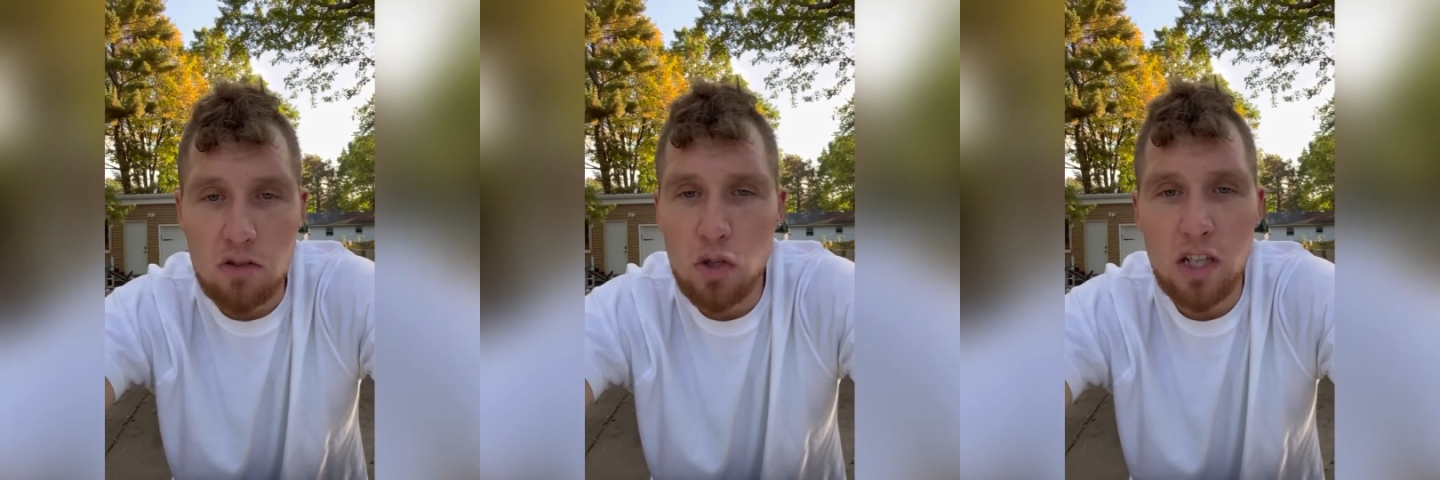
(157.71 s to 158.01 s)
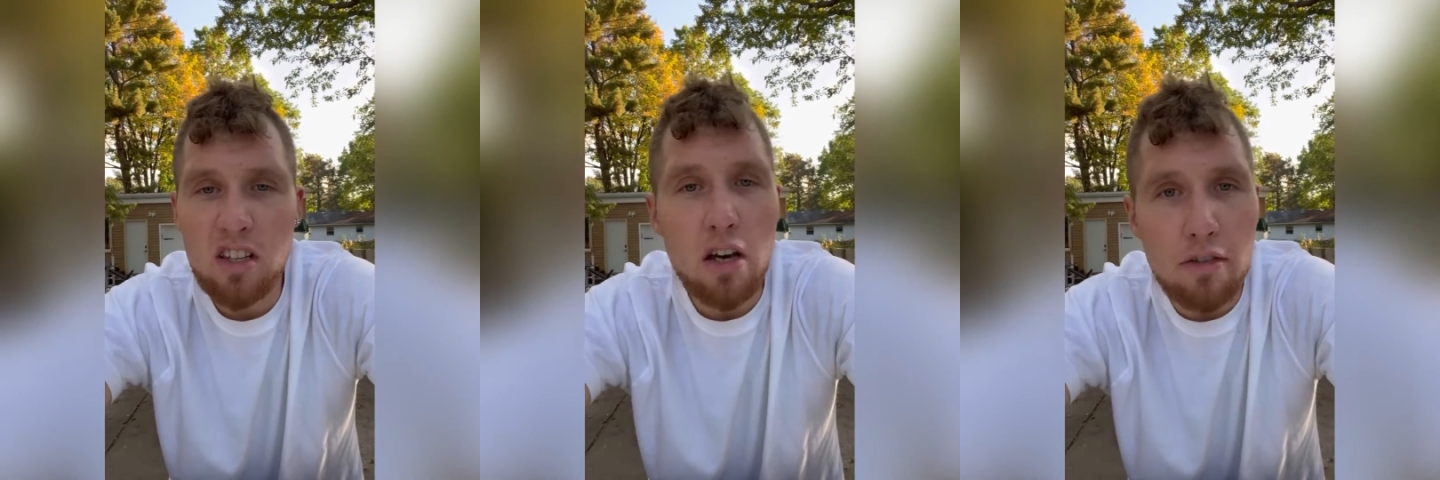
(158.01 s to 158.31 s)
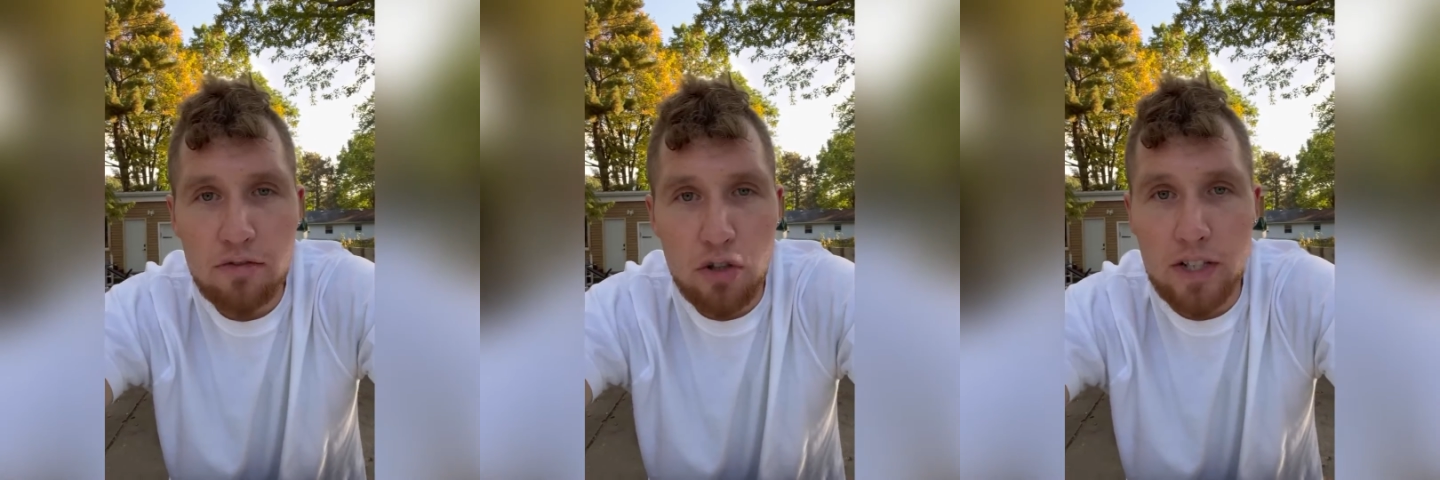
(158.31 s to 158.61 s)
you could
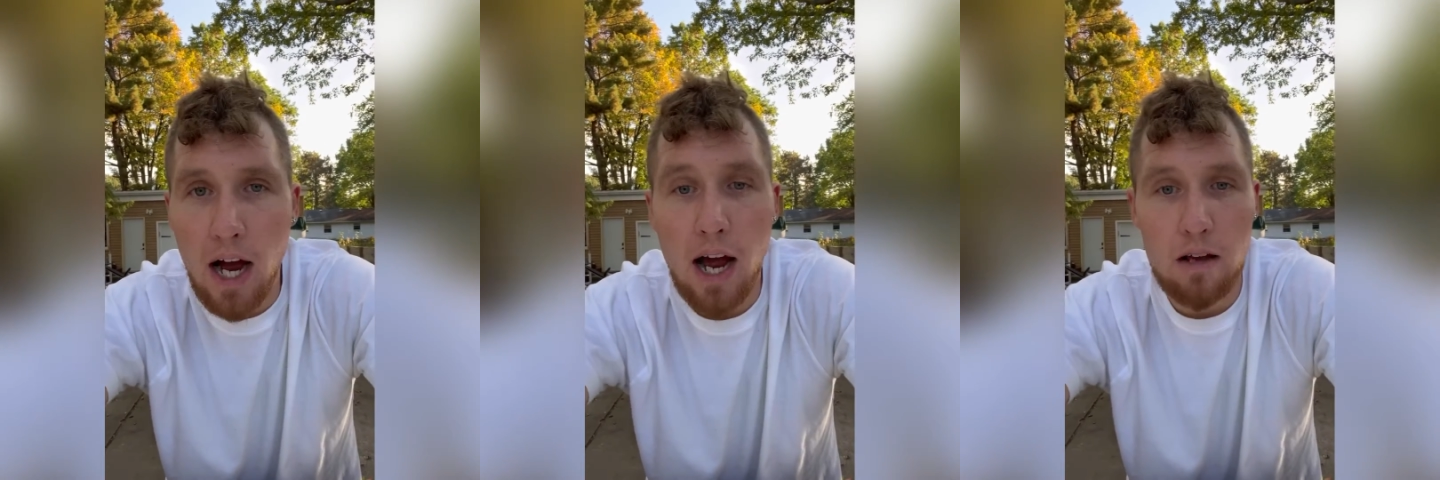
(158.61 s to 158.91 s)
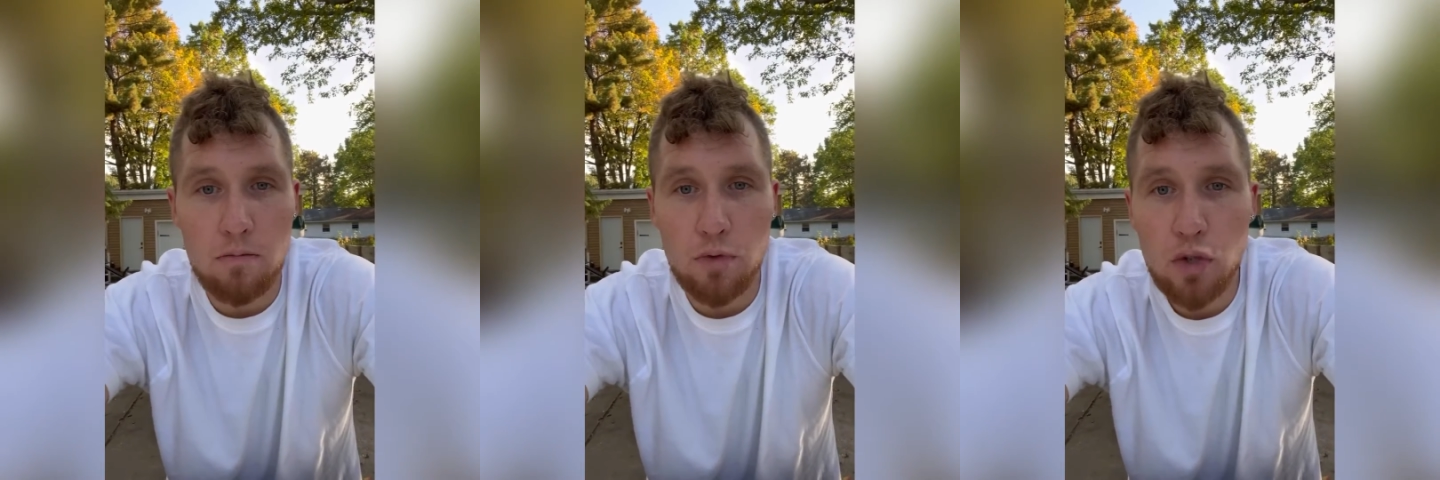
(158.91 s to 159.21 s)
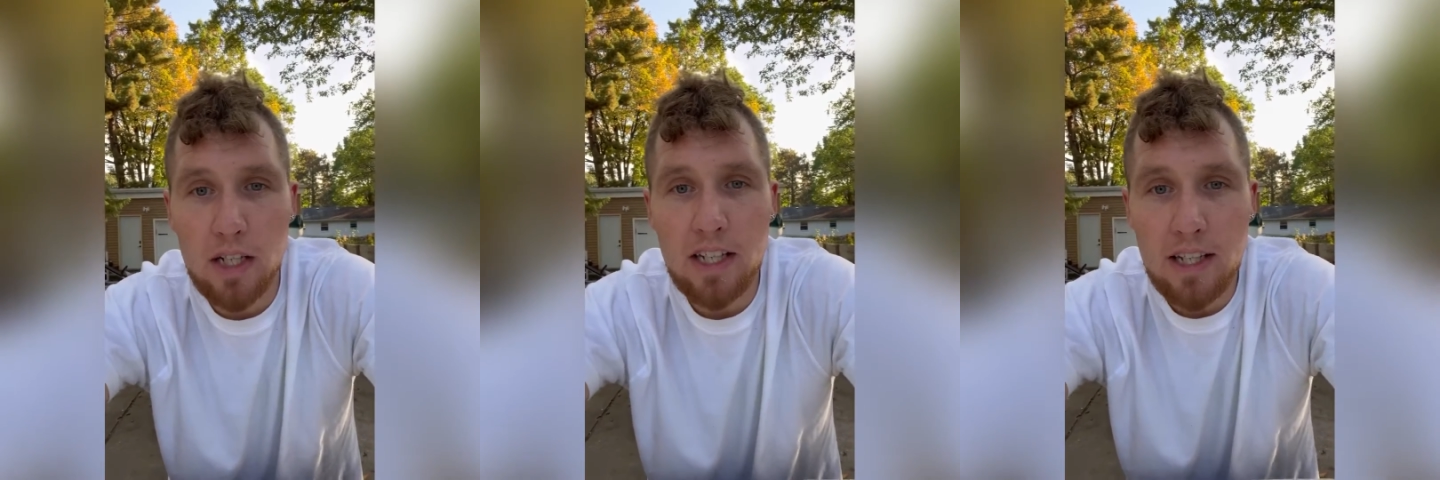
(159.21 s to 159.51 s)
give your time, you
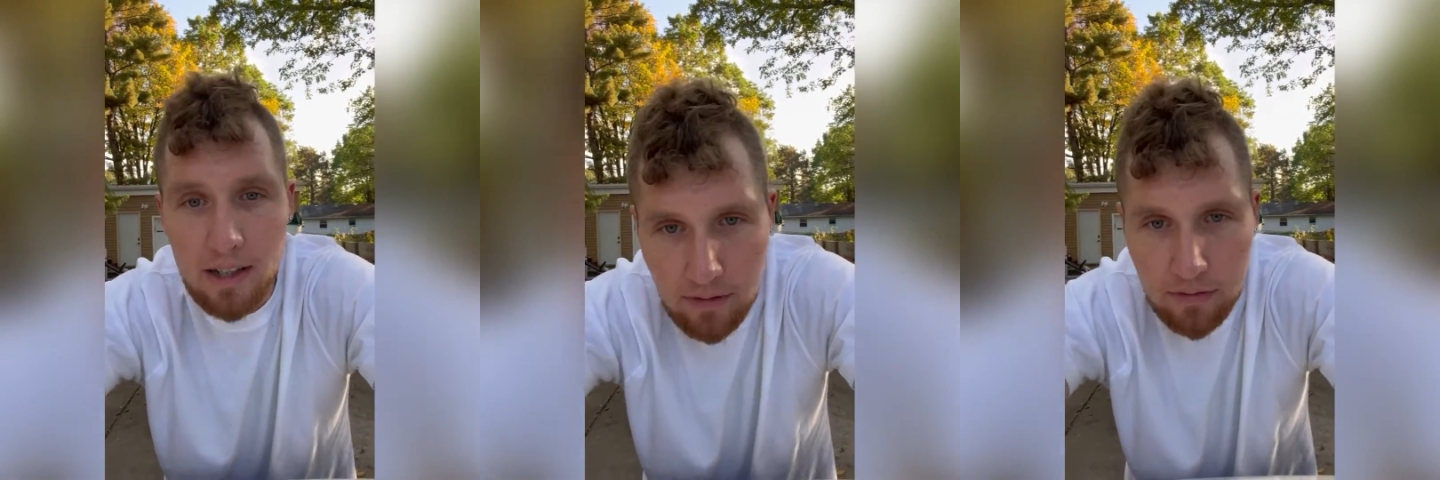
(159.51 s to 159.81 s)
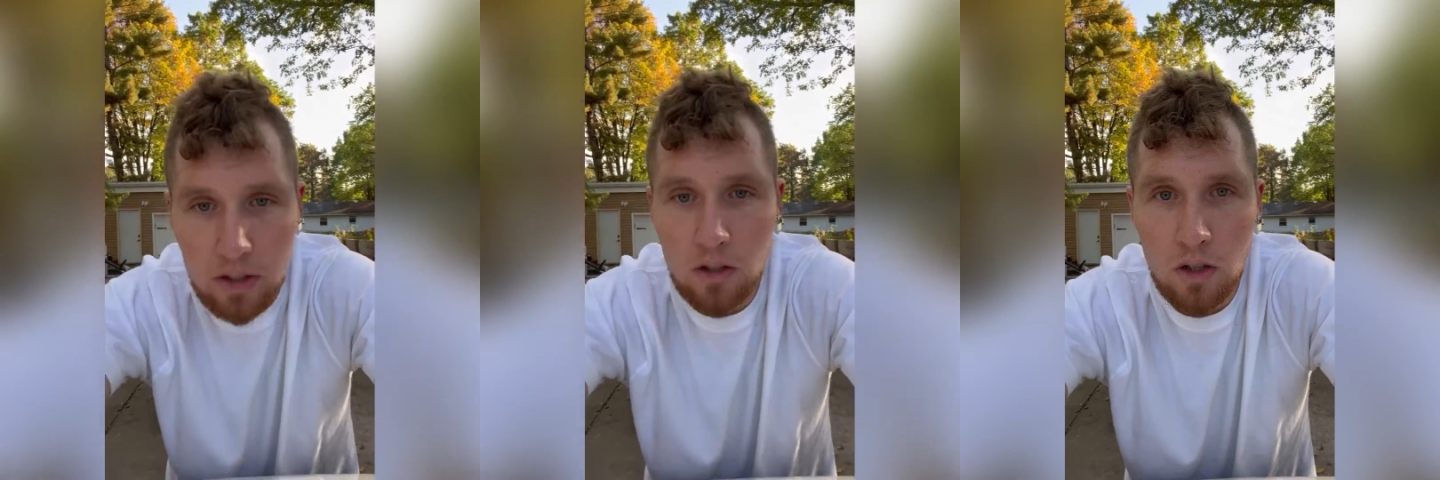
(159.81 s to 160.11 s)
could give